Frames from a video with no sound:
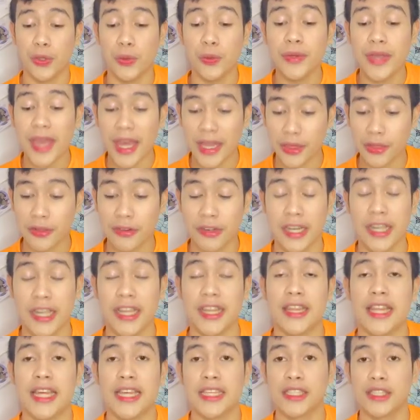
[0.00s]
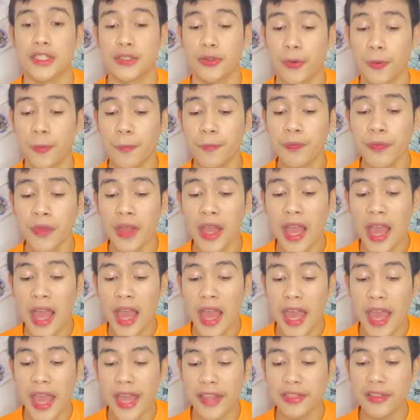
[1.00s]
you get to read this. So,
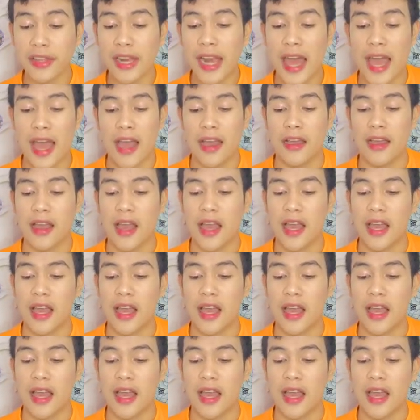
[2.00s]
eto lang,